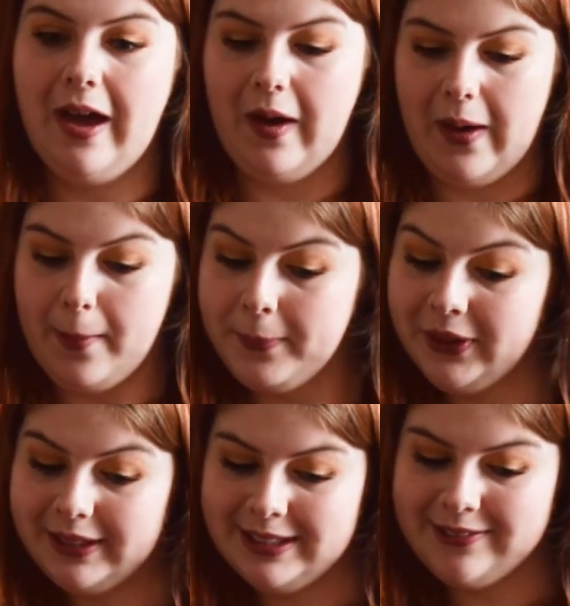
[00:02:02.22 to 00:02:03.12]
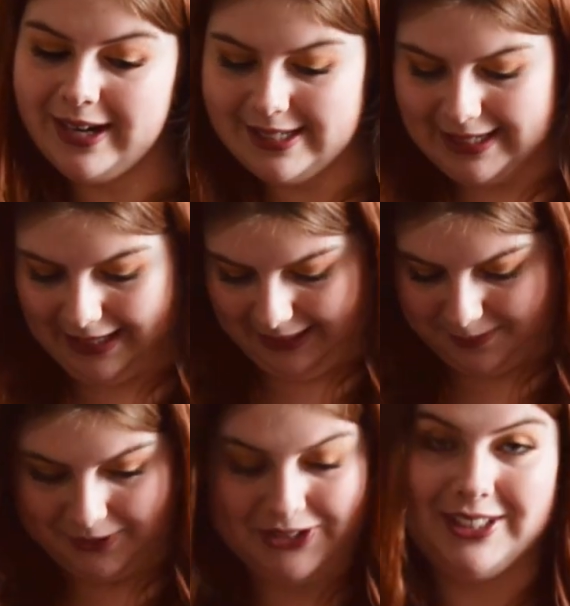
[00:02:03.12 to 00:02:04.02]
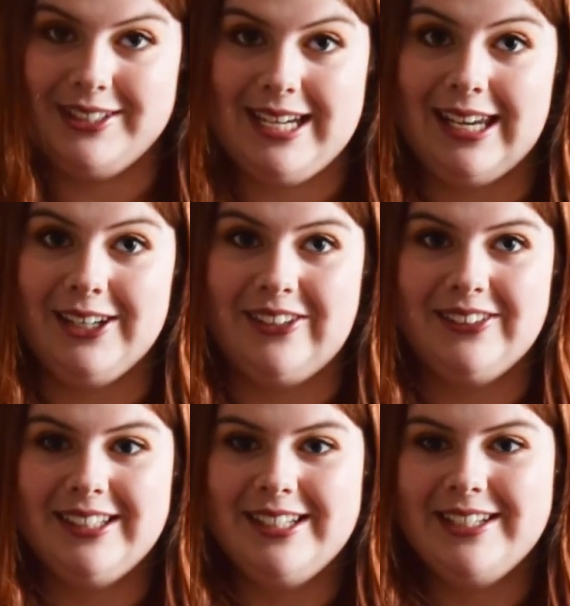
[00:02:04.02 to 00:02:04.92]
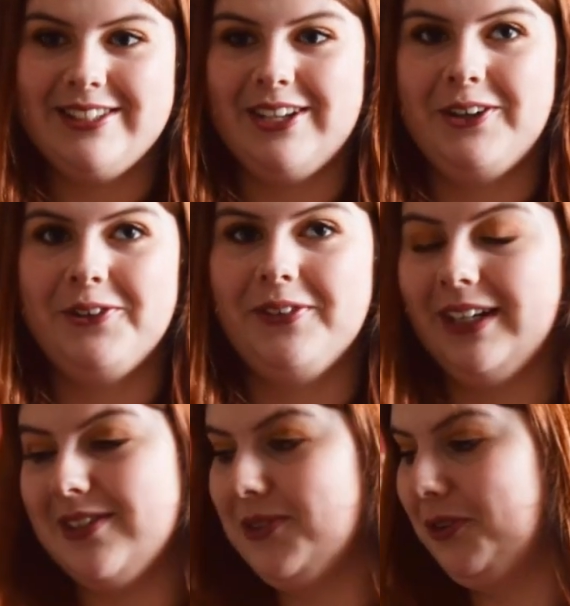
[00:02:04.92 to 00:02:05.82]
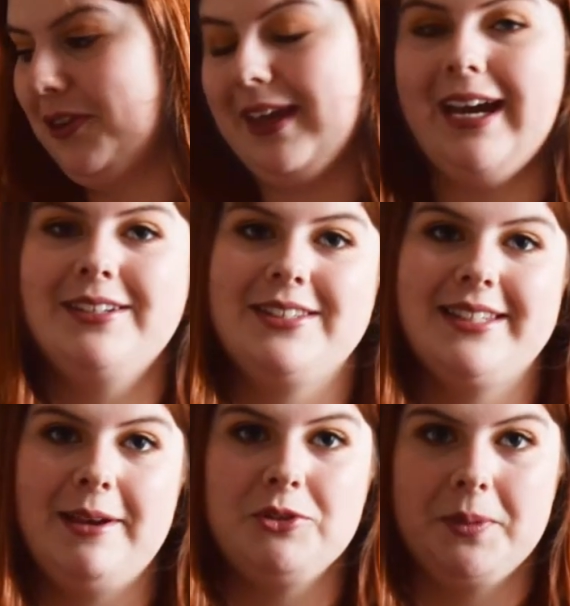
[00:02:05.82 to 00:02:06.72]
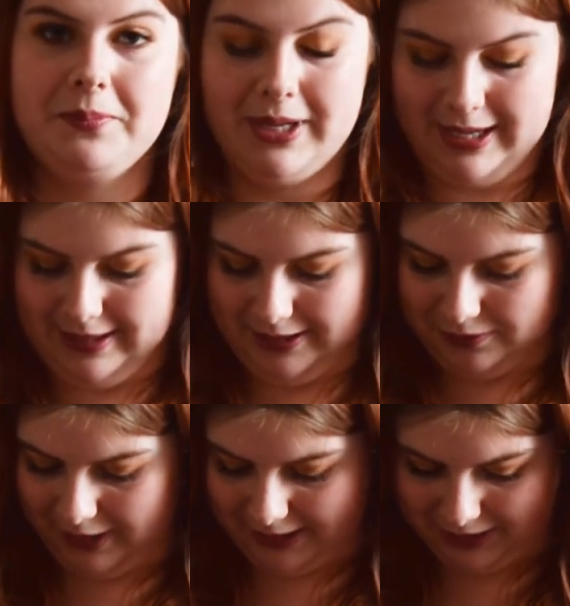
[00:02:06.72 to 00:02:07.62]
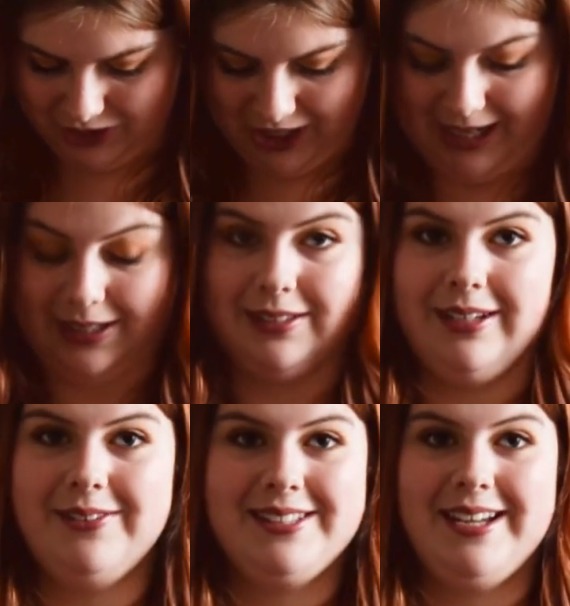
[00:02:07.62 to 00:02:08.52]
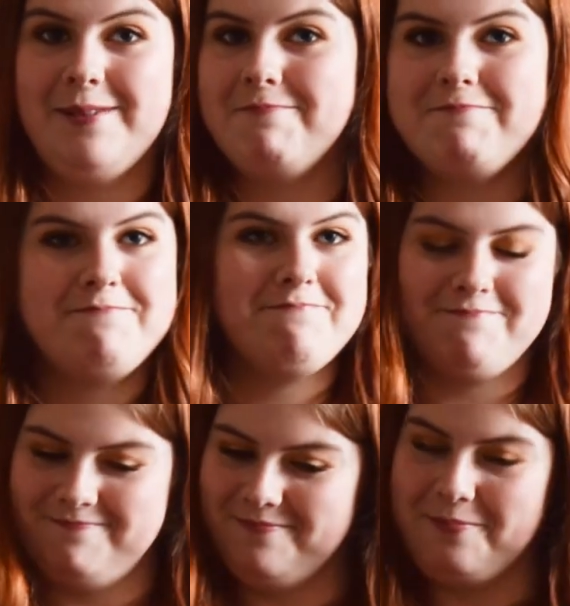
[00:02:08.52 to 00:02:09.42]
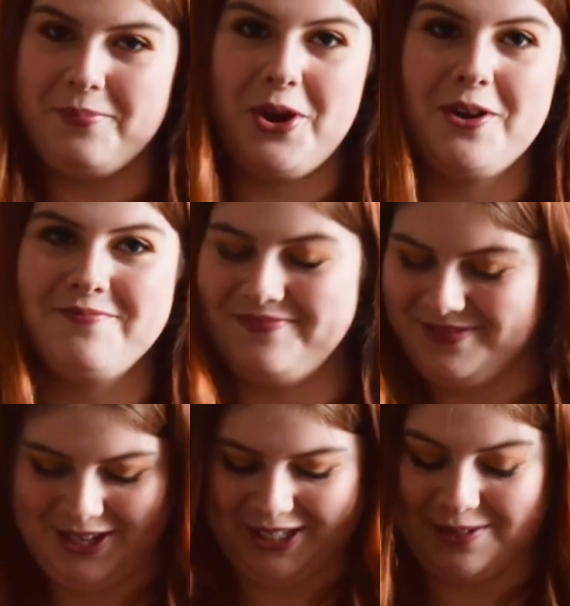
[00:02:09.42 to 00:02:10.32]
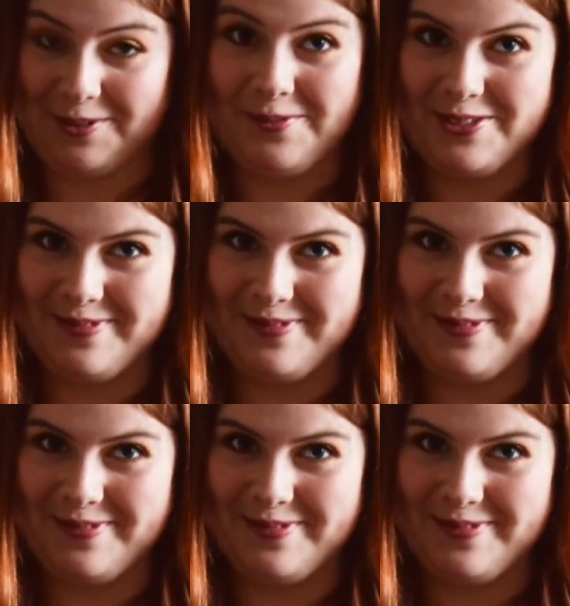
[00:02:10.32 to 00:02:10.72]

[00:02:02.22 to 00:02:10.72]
are burgundy red and mustard yellow. So when I saw that they had the same jumper in this red shade, I was like, boom, you're coming with